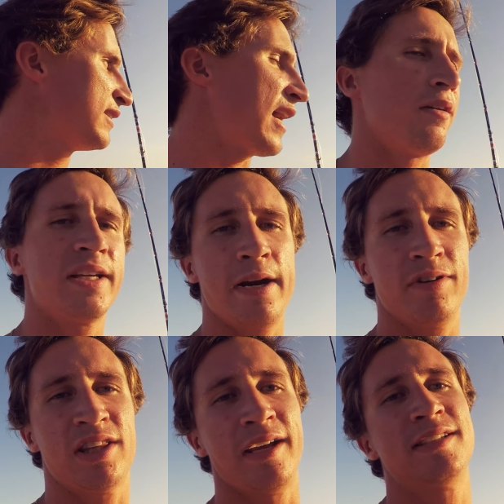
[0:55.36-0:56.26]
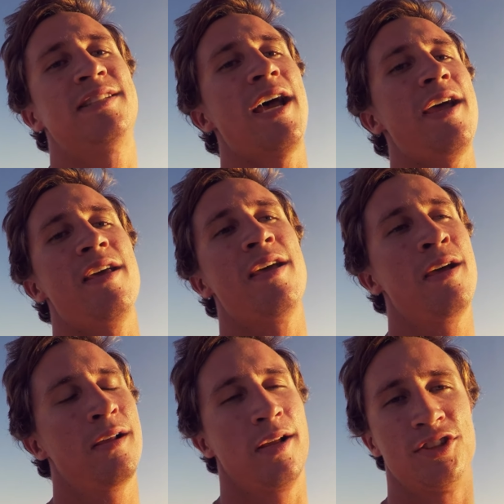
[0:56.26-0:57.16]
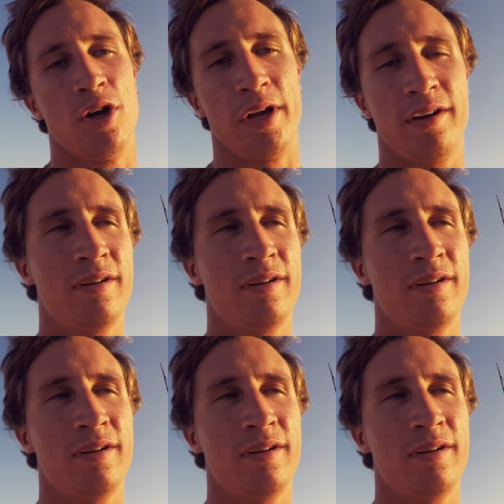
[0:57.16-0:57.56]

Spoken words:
out, get everything set. Let's do it.